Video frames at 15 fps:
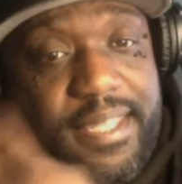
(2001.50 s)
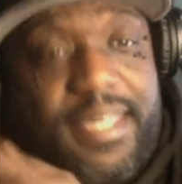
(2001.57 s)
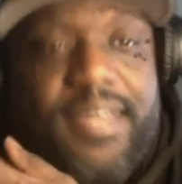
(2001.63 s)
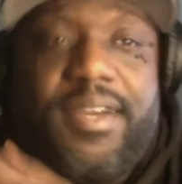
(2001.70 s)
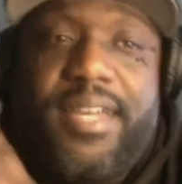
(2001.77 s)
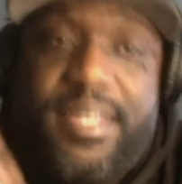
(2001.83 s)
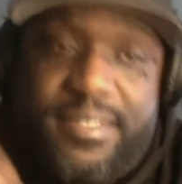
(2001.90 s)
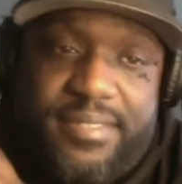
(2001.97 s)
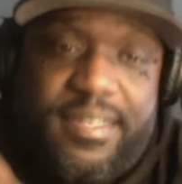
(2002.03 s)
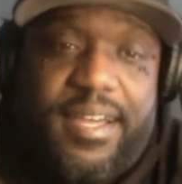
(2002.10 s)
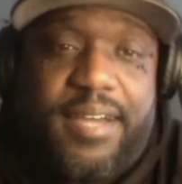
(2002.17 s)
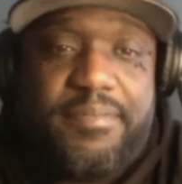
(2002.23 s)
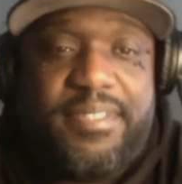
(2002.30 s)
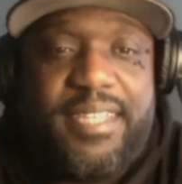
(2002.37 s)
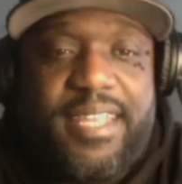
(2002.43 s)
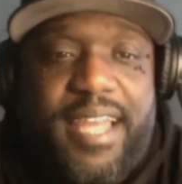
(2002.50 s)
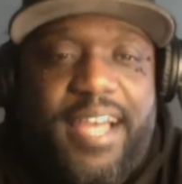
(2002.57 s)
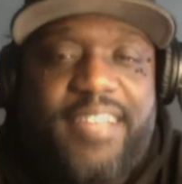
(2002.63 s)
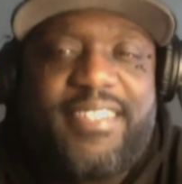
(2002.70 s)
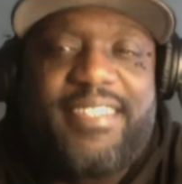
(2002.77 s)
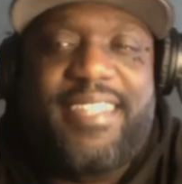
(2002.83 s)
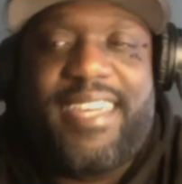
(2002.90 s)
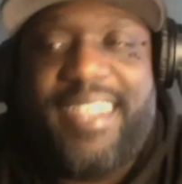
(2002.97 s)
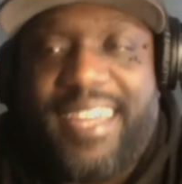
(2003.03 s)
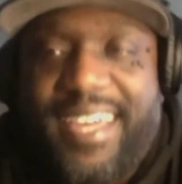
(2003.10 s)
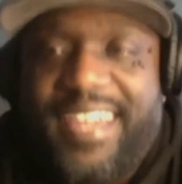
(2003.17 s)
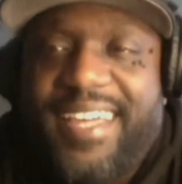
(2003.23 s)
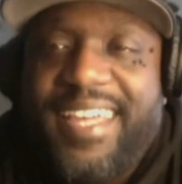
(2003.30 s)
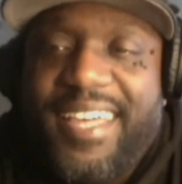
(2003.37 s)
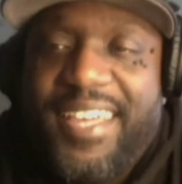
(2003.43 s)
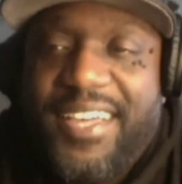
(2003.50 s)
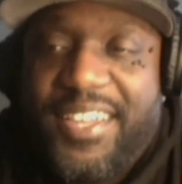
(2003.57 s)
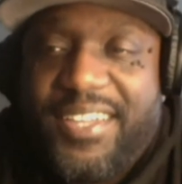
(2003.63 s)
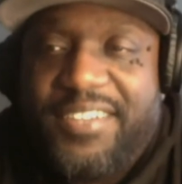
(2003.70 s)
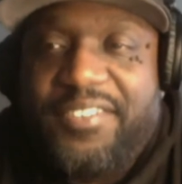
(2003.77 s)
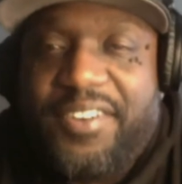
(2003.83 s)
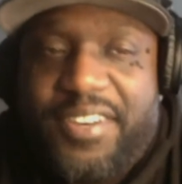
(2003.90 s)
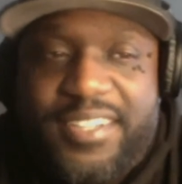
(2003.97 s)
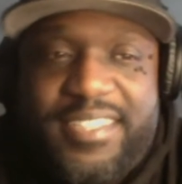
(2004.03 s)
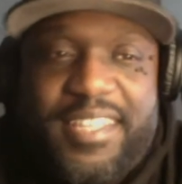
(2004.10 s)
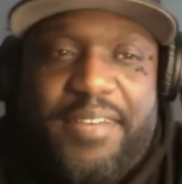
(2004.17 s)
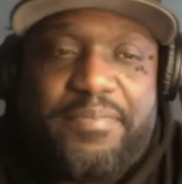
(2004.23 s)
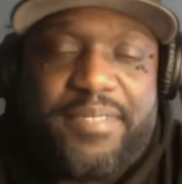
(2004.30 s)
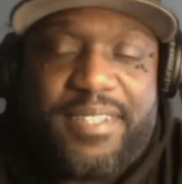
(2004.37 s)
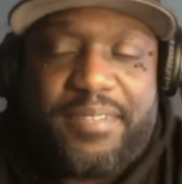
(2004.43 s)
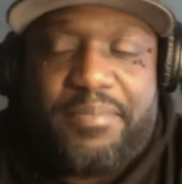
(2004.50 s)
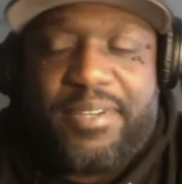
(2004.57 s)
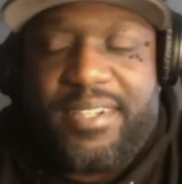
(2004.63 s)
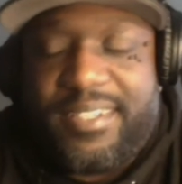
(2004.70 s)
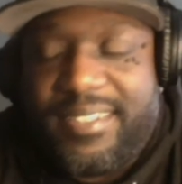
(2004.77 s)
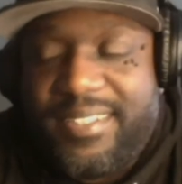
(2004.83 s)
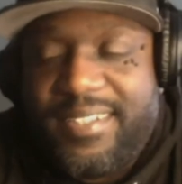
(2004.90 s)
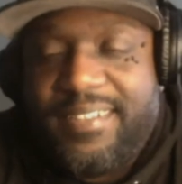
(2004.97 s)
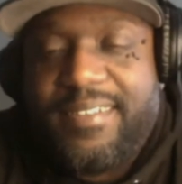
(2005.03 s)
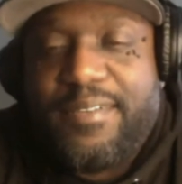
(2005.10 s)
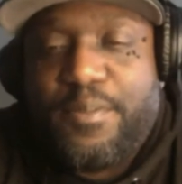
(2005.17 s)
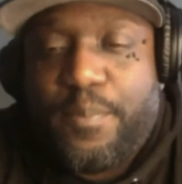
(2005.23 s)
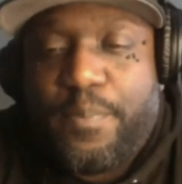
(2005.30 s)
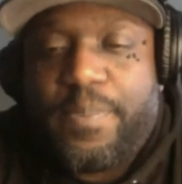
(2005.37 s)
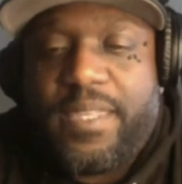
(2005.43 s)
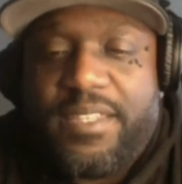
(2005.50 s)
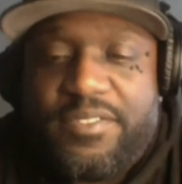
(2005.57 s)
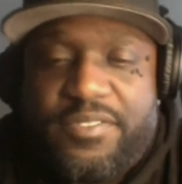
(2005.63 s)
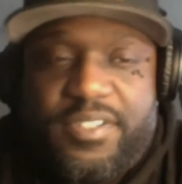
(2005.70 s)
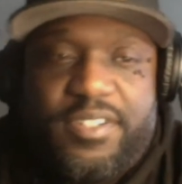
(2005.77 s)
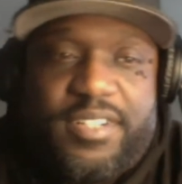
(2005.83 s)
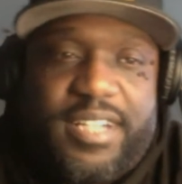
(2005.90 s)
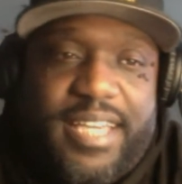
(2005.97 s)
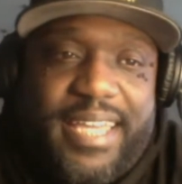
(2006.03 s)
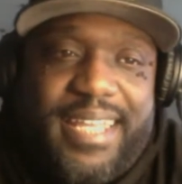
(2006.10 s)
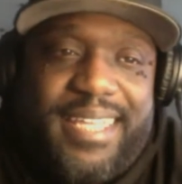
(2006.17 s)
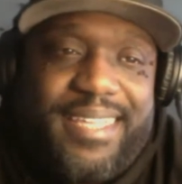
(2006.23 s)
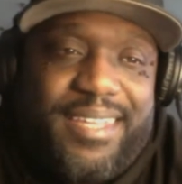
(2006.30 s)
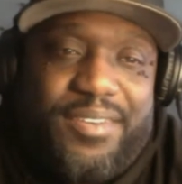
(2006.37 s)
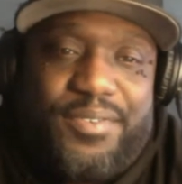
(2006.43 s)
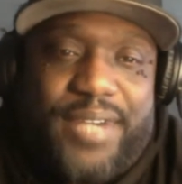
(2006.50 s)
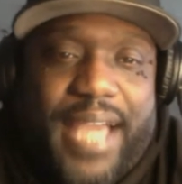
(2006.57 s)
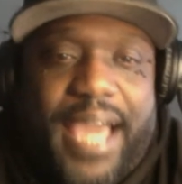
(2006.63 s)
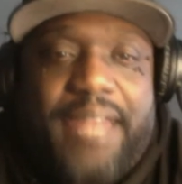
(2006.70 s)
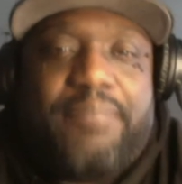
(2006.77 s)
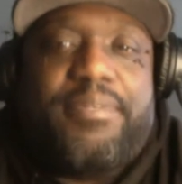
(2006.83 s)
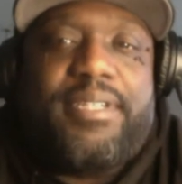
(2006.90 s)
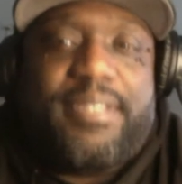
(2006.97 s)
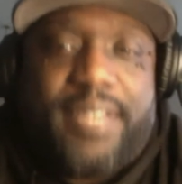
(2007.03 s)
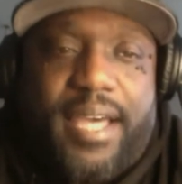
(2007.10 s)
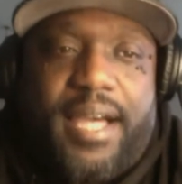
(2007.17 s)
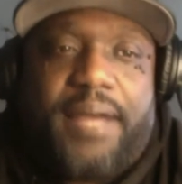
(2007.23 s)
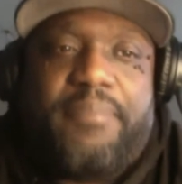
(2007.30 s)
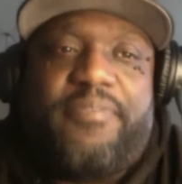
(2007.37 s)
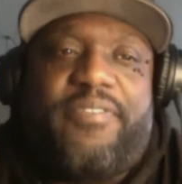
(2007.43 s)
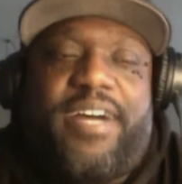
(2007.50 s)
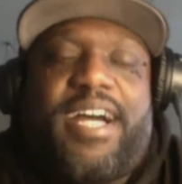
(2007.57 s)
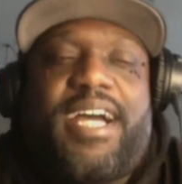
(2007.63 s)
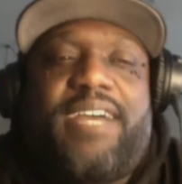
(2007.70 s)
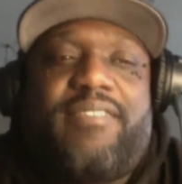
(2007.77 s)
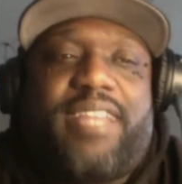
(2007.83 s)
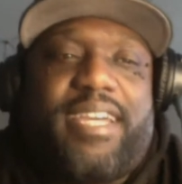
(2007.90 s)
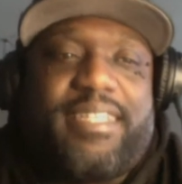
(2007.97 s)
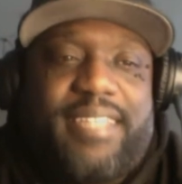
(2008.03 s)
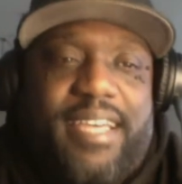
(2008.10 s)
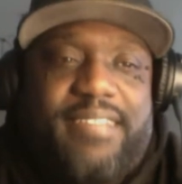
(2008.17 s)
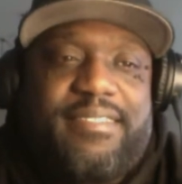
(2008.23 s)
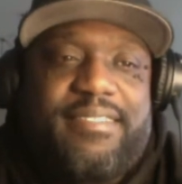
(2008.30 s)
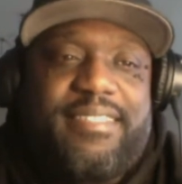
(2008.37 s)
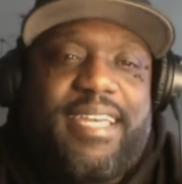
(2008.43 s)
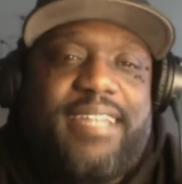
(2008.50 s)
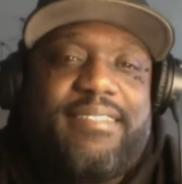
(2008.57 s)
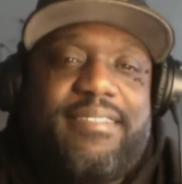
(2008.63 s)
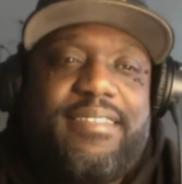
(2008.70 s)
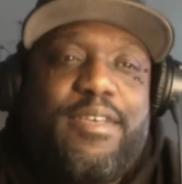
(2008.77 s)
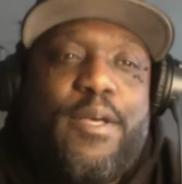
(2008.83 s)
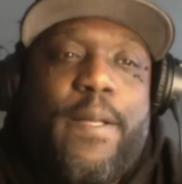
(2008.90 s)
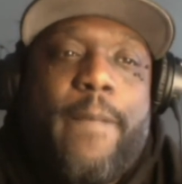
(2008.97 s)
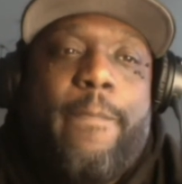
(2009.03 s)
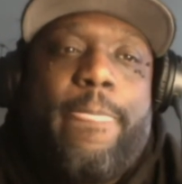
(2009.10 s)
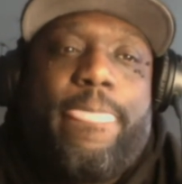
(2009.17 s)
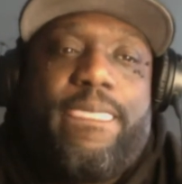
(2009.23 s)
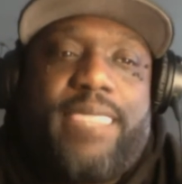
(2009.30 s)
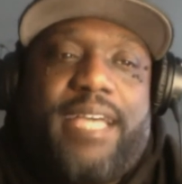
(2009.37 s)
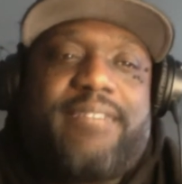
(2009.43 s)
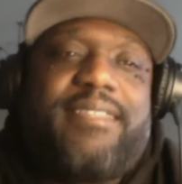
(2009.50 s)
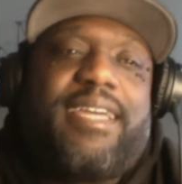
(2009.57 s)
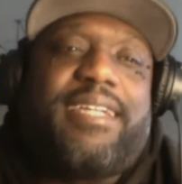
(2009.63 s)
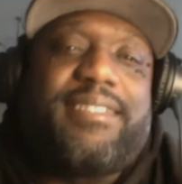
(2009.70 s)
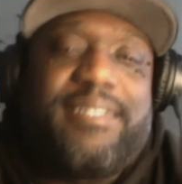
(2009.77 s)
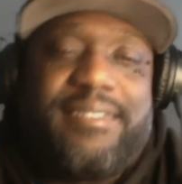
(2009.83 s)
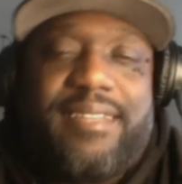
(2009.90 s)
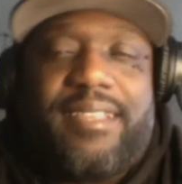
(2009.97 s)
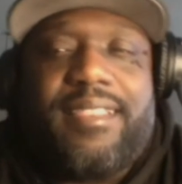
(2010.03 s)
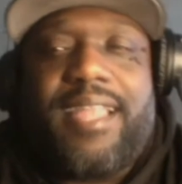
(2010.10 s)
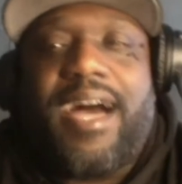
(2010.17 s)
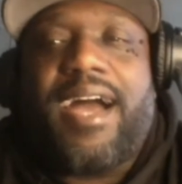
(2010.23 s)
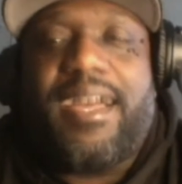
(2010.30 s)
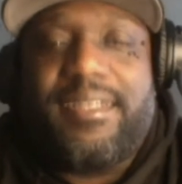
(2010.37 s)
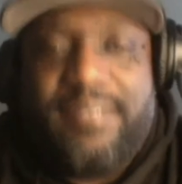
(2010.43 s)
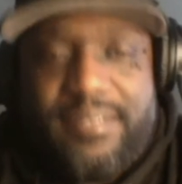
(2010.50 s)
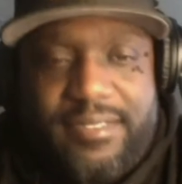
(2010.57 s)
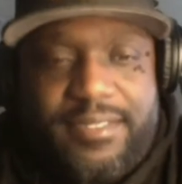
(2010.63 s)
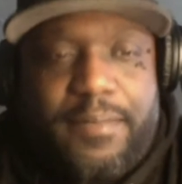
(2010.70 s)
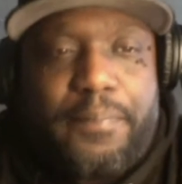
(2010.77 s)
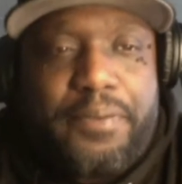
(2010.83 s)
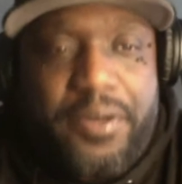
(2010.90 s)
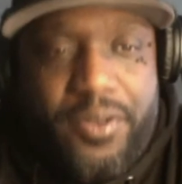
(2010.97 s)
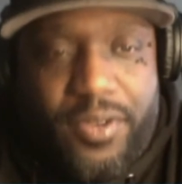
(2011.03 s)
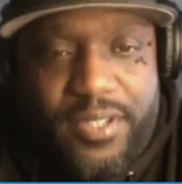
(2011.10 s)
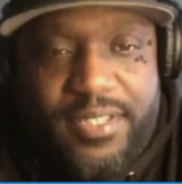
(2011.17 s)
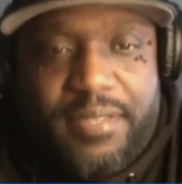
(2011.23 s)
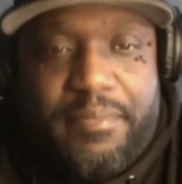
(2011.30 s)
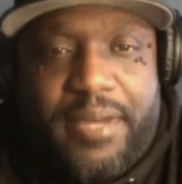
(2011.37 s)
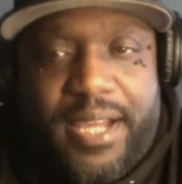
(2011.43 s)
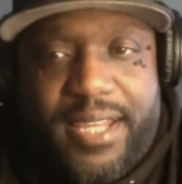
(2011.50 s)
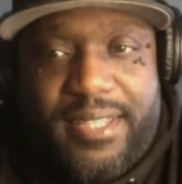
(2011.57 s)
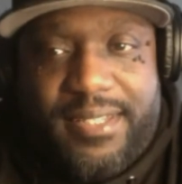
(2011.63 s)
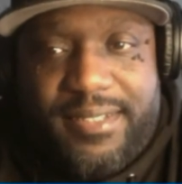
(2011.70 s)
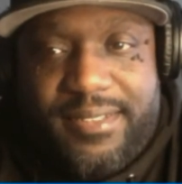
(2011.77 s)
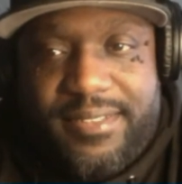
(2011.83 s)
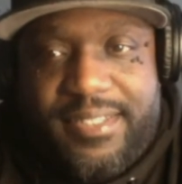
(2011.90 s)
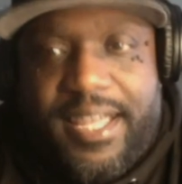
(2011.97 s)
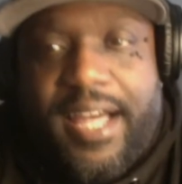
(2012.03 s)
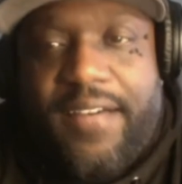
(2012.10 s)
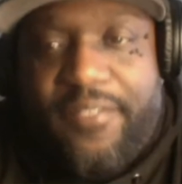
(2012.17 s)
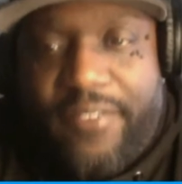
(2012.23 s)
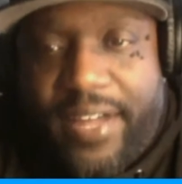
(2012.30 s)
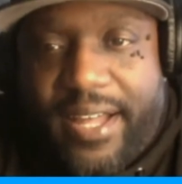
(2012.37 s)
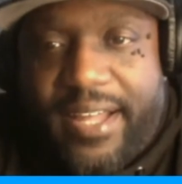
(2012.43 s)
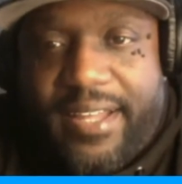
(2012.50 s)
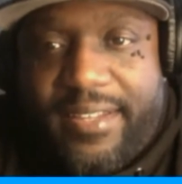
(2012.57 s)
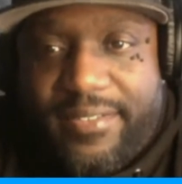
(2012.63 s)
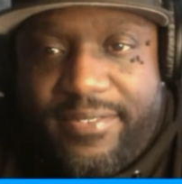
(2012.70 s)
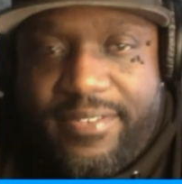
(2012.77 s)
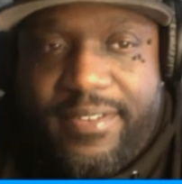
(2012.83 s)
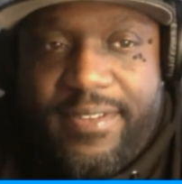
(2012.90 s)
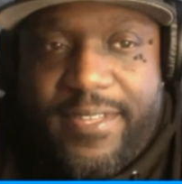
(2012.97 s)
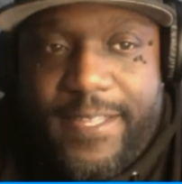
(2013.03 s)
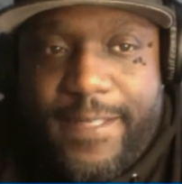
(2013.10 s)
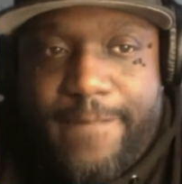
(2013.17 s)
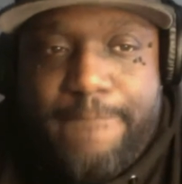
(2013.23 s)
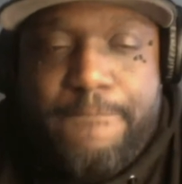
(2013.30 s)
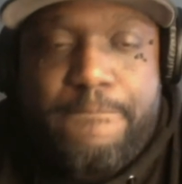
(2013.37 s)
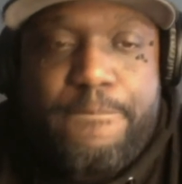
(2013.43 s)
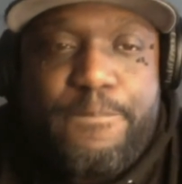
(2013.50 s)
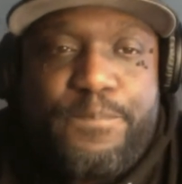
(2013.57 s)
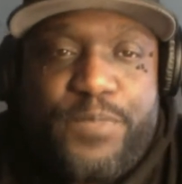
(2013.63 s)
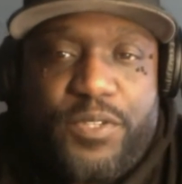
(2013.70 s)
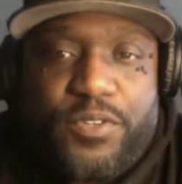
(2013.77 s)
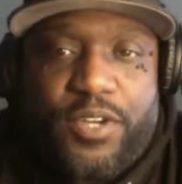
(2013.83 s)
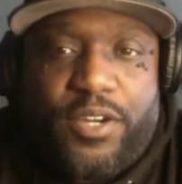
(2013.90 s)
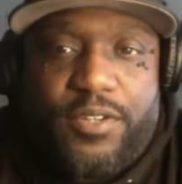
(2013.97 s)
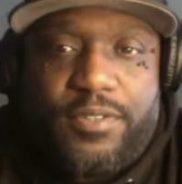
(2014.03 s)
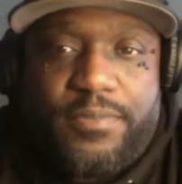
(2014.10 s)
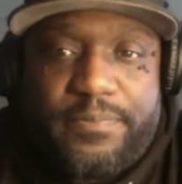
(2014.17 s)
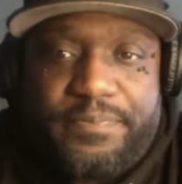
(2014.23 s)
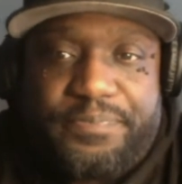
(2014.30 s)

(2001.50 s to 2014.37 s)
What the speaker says: He's top 10. I say that. You know, he's up there, but he's real good. And then you don't got to be top 5. Like that's like just a lot to put on somebody. Top 5. You know,